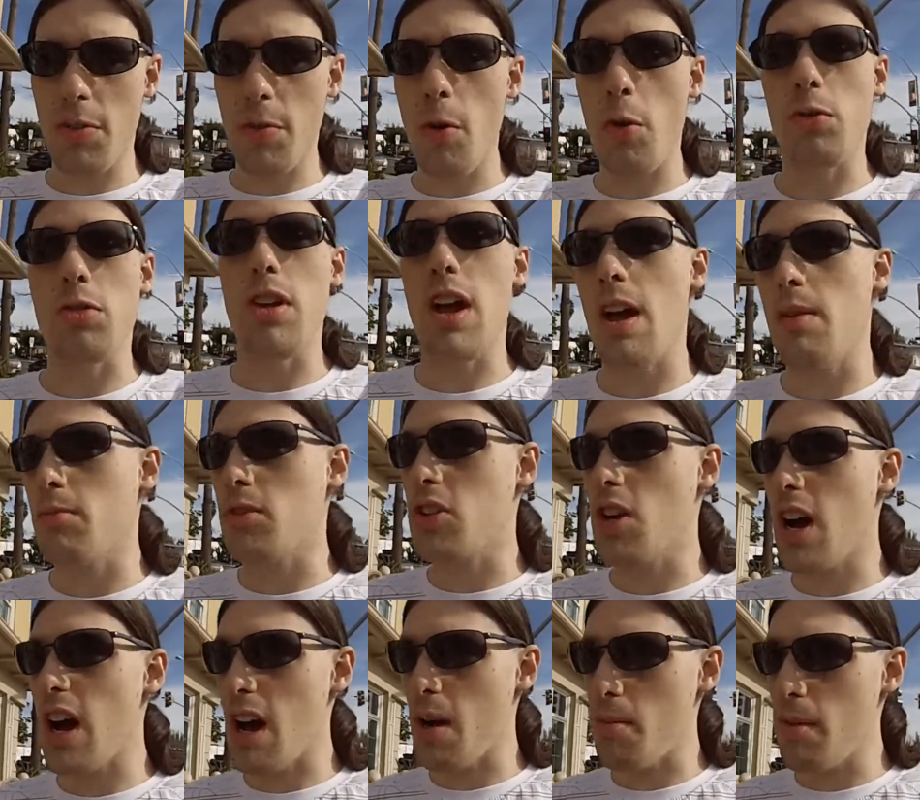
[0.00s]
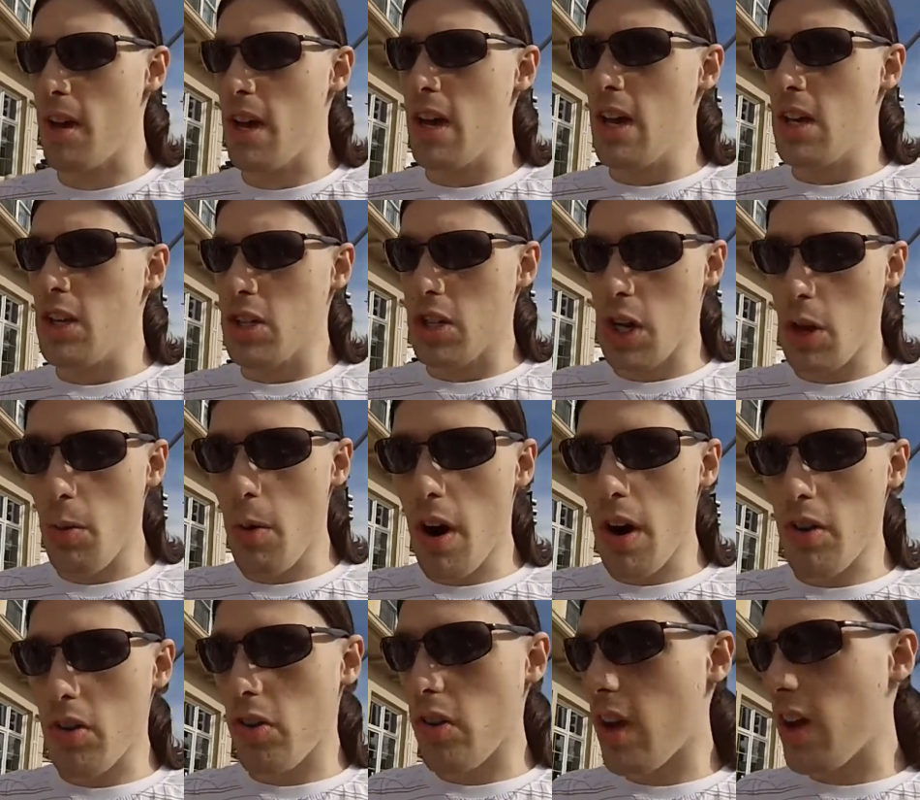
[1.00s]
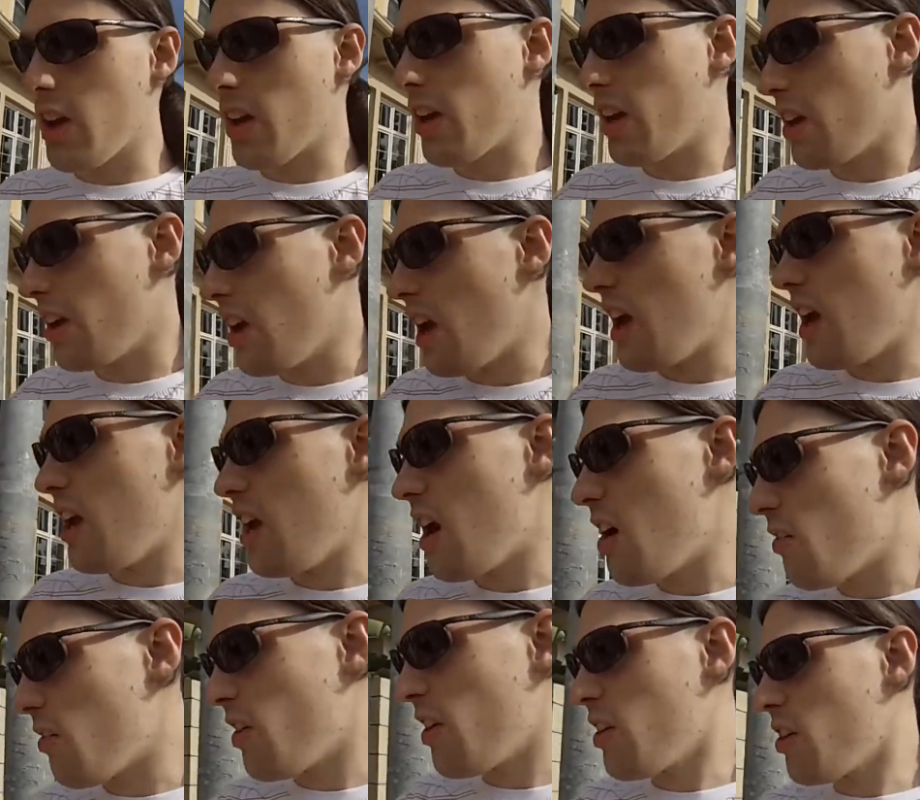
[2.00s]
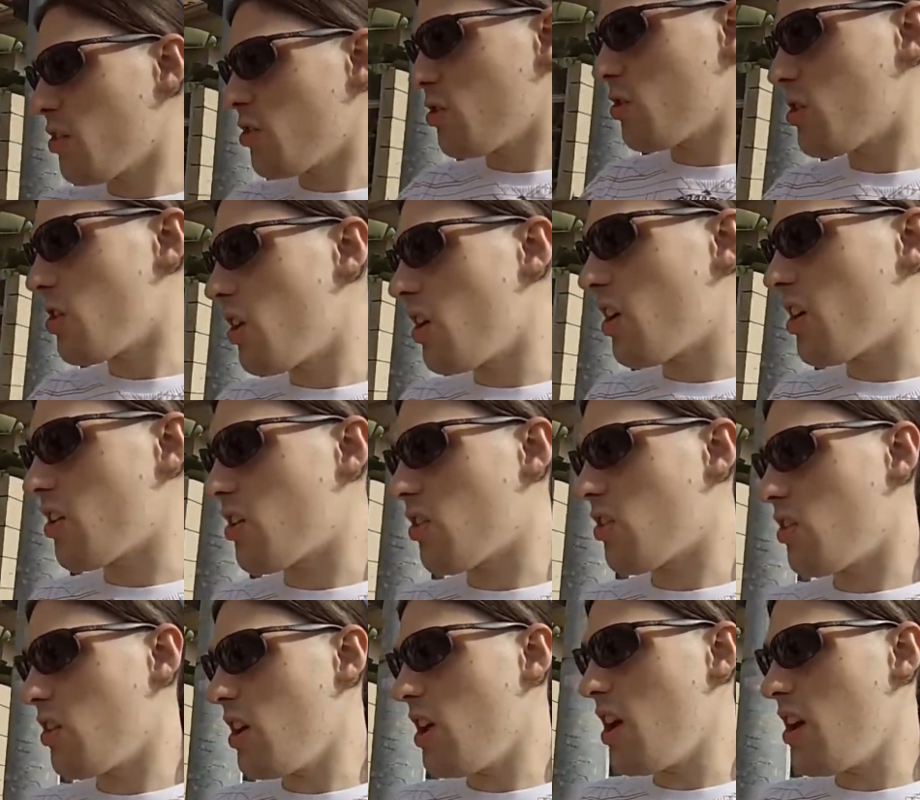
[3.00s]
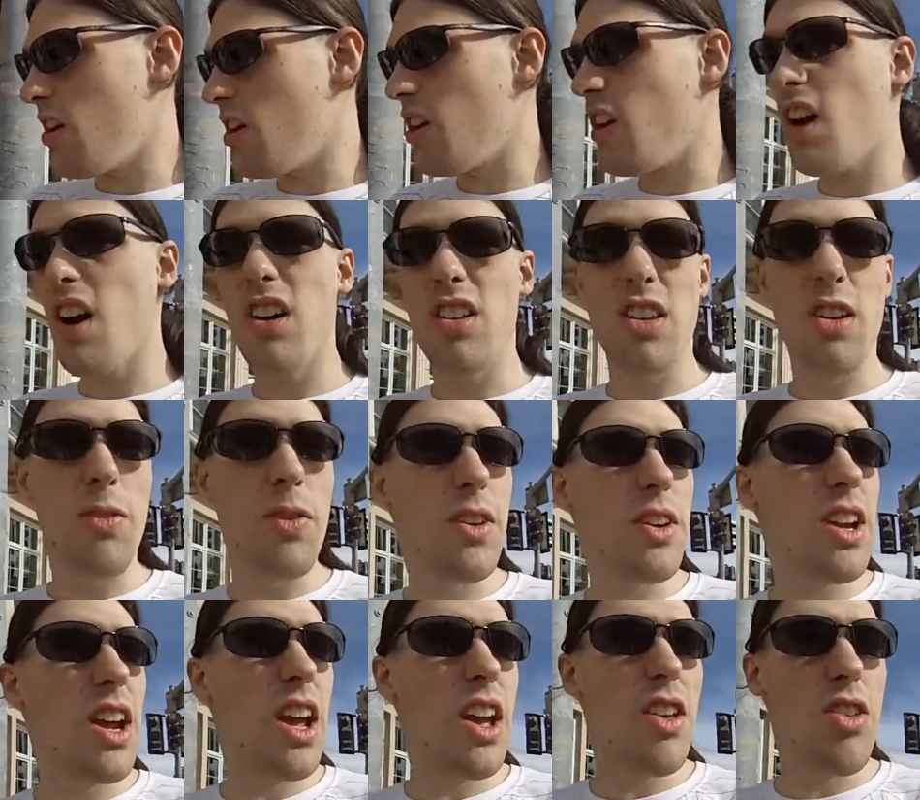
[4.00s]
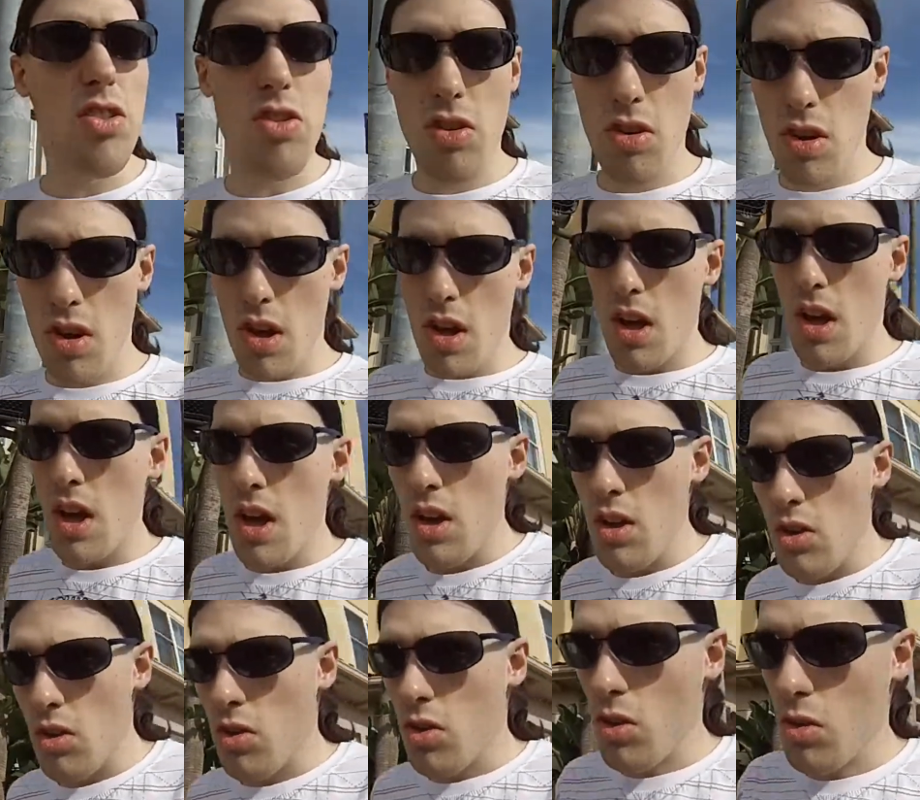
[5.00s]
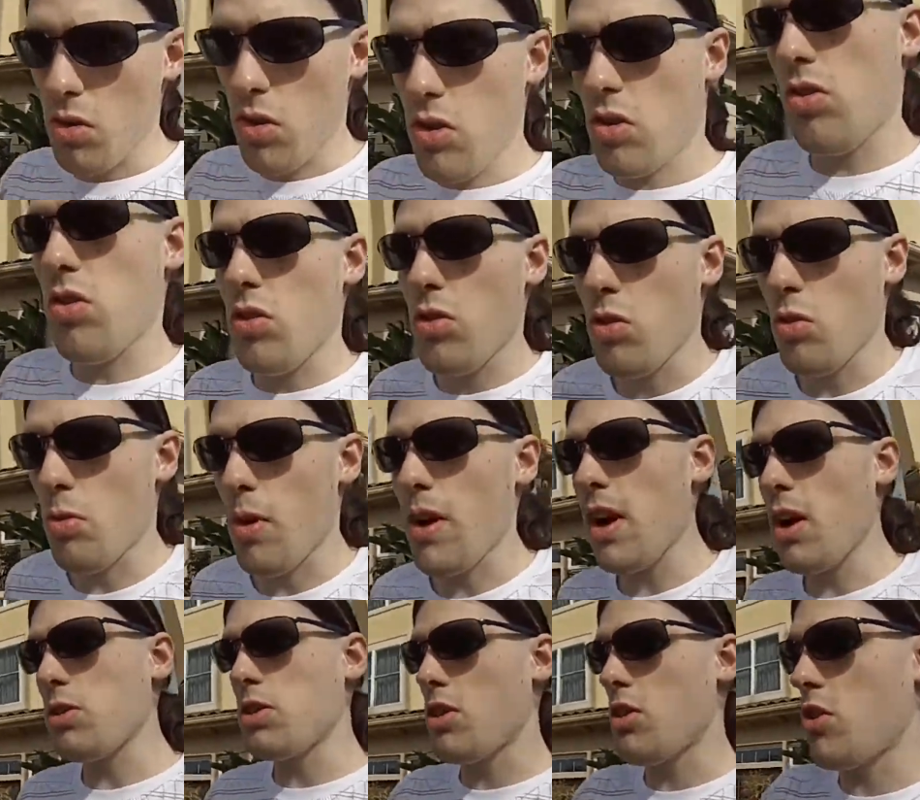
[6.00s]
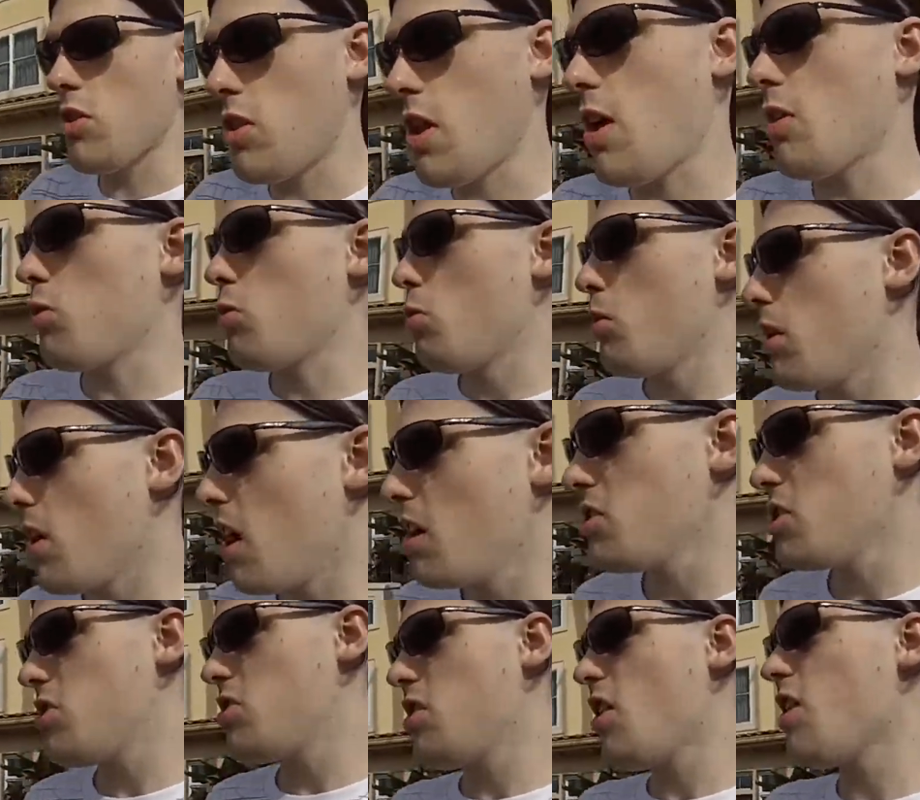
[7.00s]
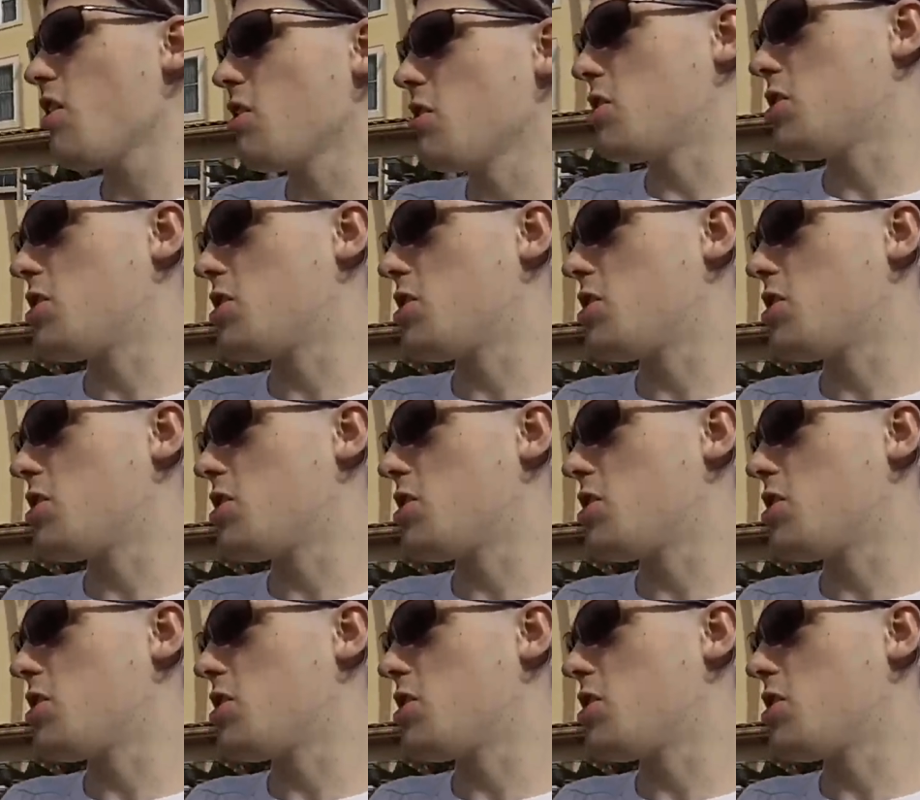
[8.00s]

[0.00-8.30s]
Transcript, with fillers: full-time job. She walks like every other dog and on different days. So this, so right now she's now doing, she's on her